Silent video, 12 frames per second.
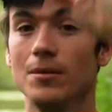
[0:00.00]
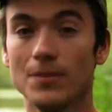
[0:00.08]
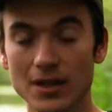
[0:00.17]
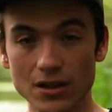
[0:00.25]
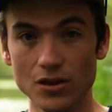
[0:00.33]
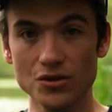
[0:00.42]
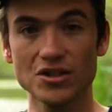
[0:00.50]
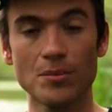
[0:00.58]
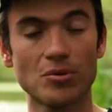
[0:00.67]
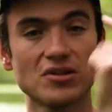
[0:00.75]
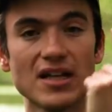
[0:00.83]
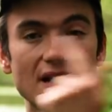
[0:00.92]
but it'll also
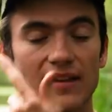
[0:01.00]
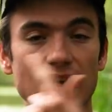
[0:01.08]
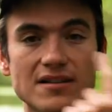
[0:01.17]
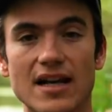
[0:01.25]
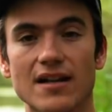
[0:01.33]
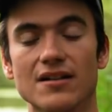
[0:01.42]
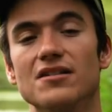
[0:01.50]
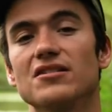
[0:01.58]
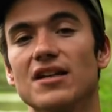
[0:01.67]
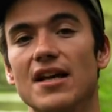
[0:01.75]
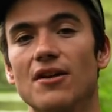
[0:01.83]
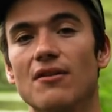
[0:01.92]
protect that delicate
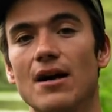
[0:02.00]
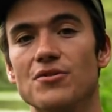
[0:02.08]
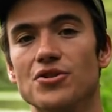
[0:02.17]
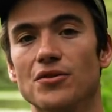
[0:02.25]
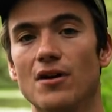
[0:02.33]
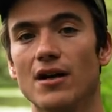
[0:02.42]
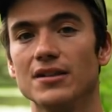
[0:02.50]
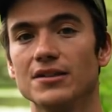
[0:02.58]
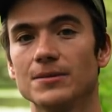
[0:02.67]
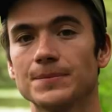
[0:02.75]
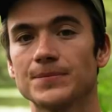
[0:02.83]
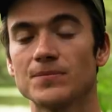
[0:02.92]
skin around your
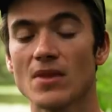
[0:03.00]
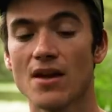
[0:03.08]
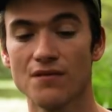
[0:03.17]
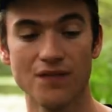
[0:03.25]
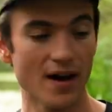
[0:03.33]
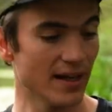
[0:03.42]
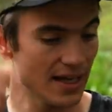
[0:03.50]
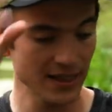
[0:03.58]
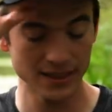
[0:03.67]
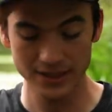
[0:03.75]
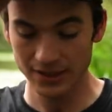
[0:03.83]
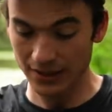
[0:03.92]
eyes.
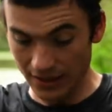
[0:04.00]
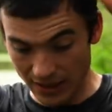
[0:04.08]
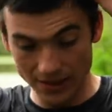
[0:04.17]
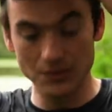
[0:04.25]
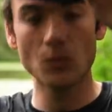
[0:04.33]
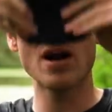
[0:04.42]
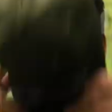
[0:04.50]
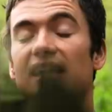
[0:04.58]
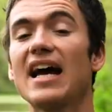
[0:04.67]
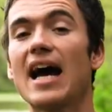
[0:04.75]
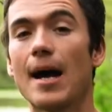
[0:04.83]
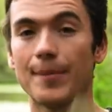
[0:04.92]
Finally, wear a
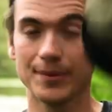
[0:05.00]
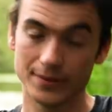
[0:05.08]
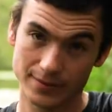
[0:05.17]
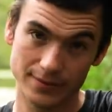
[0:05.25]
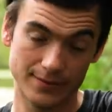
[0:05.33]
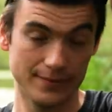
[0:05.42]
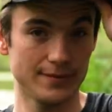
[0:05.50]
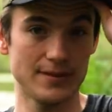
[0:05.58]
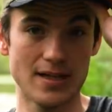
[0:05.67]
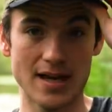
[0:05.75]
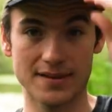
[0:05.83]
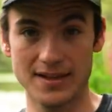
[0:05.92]
cap
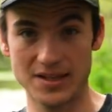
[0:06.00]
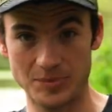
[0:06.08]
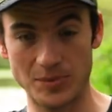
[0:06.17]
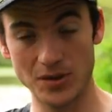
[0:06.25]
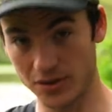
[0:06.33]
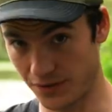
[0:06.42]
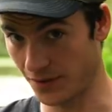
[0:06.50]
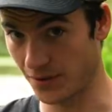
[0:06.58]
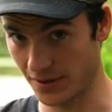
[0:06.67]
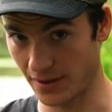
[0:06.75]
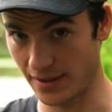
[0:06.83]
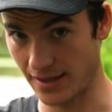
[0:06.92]
like this beautiful
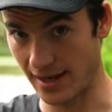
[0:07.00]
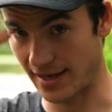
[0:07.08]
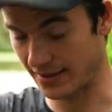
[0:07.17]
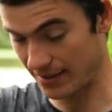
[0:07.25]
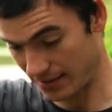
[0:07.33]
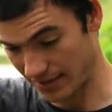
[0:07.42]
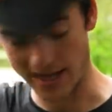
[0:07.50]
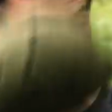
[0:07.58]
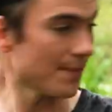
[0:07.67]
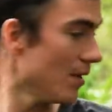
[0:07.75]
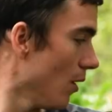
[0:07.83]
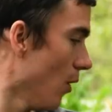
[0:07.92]
Carl Nikes
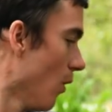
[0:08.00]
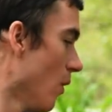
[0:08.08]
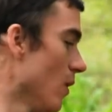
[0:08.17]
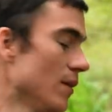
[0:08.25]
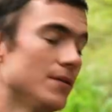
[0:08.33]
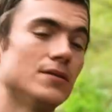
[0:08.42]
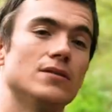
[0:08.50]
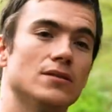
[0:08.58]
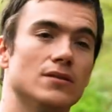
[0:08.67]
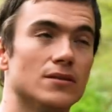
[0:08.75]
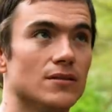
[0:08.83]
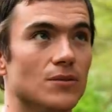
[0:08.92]
cap, or
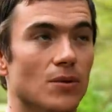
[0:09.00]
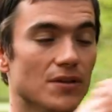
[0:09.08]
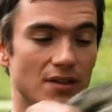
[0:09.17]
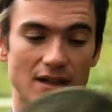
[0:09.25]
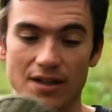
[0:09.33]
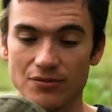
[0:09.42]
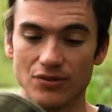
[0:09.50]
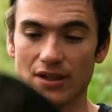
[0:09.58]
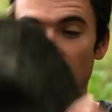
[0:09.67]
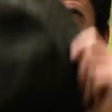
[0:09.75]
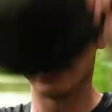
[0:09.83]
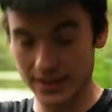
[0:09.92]
one that I
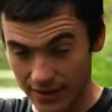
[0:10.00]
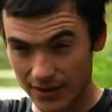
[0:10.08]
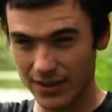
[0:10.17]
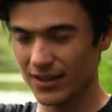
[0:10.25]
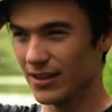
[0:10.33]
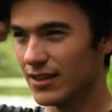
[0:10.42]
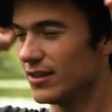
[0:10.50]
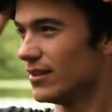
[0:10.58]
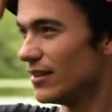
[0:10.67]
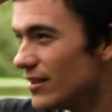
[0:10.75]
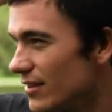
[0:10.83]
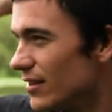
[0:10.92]
really,
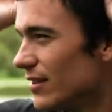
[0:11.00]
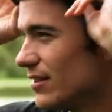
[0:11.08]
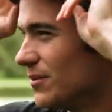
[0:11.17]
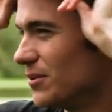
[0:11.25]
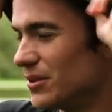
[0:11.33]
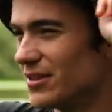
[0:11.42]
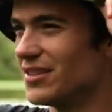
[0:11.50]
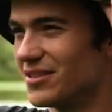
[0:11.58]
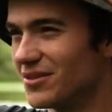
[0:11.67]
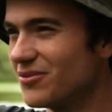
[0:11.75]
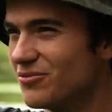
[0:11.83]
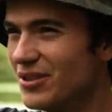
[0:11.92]
well, it
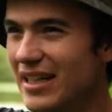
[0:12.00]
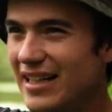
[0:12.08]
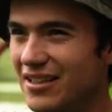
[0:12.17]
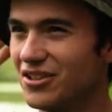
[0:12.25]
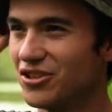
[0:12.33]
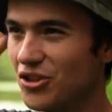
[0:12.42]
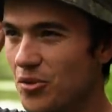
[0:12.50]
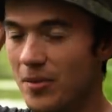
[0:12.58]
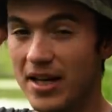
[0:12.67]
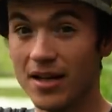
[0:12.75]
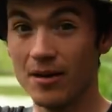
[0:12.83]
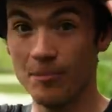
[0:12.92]
doesn't really suit me,